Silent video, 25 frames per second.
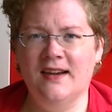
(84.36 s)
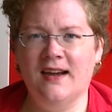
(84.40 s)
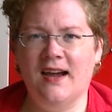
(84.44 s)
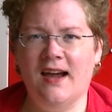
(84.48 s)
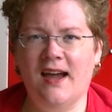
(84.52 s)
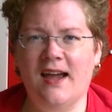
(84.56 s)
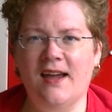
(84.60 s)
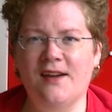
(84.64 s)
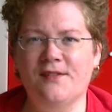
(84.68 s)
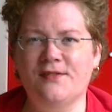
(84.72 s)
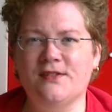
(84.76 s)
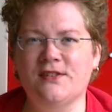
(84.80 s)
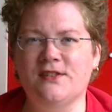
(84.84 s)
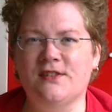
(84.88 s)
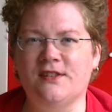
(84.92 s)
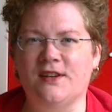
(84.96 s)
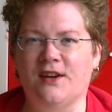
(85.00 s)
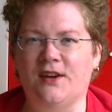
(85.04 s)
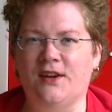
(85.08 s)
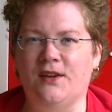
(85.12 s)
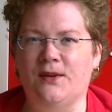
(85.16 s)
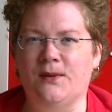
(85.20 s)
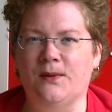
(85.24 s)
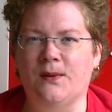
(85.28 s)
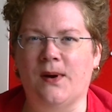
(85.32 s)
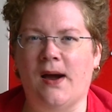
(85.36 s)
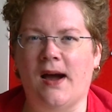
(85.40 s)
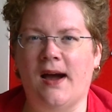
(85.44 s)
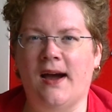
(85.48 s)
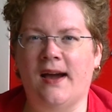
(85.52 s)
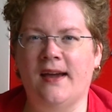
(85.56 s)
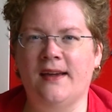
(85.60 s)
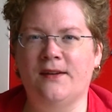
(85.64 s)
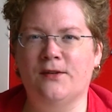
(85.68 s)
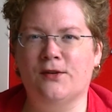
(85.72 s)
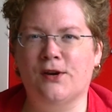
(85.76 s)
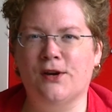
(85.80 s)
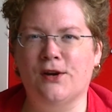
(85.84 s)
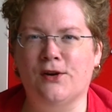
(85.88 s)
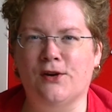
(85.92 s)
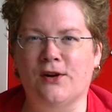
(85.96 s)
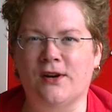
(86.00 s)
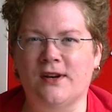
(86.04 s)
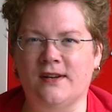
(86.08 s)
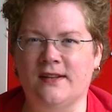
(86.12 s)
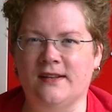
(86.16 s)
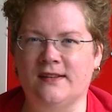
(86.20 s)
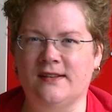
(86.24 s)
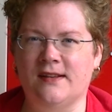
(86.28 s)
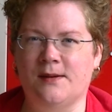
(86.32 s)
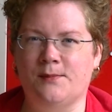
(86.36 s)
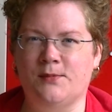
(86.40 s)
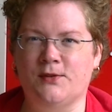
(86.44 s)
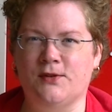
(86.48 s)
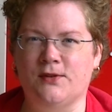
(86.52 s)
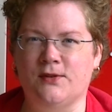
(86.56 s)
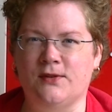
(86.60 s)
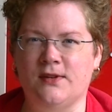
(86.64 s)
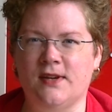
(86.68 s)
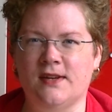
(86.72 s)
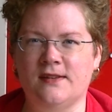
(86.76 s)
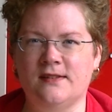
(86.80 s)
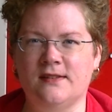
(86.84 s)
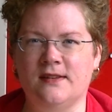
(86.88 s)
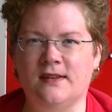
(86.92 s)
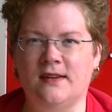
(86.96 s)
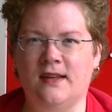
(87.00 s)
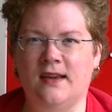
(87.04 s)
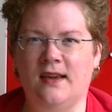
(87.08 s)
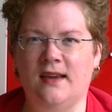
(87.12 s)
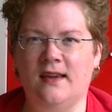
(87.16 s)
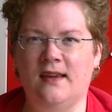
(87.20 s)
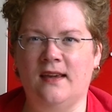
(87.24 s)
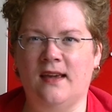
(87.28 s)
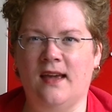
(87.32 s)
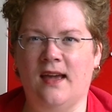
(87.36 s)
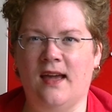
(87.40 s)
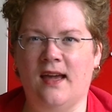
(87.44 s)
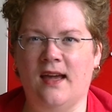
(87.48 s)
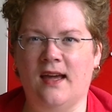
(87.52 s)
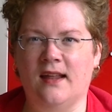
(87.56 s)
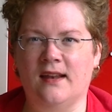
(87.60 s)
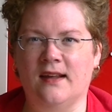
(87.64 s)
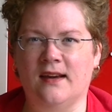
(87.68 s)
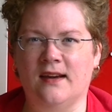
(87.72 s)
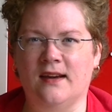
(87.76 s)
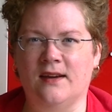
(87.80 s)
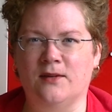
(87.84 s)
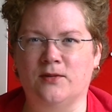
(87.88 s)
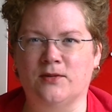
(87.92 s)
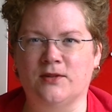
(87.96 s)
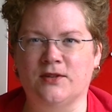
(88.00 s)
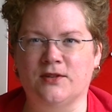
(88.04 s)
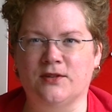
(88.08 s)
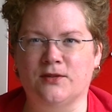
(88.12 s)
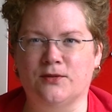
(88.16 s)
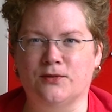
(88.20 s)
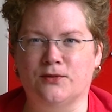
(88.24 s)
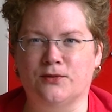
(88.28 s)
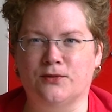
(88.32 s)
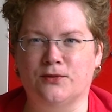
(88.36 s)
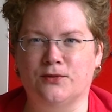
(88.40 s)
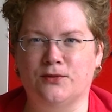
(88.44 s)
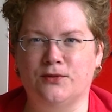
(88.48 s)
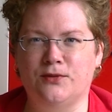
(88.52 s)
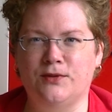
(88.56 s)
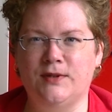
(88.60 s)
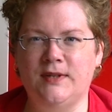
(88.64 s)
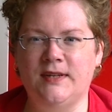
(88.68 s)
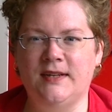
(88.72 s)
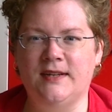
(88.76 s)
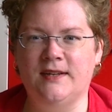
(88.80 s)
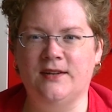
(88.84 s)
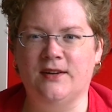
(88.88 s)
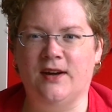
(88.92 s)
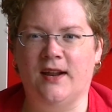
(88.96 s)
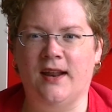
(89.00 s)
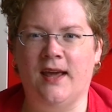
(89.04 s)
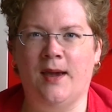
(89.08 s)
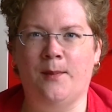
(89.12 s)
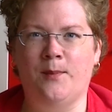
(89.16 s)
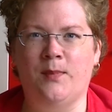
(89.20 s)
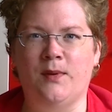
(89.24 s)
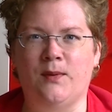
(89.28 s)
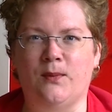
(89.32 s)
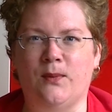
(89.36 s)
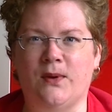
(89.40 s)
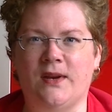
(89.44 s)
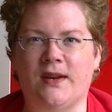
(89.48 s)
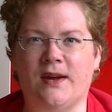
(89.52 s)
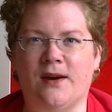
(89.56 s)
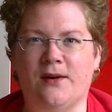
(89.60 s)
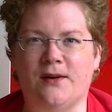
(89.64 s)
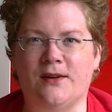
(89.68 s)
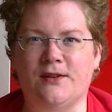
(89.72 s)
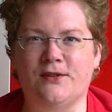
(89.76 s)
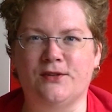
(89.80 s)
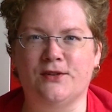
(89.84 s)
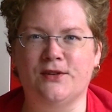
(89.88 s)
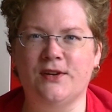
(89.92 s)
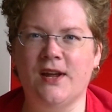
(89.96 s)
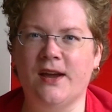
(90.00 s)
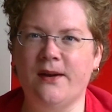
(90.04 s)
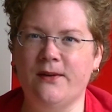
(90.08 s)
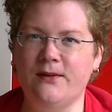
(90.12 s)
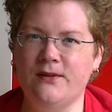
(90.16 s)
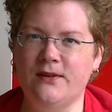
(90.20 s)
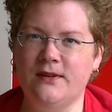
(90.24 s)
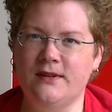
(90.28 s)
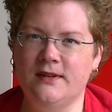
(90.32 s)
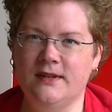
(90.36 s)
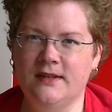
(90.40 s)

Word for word: I have to tell you, I recorded this episode yesterday and I was really not happy with how it turned out.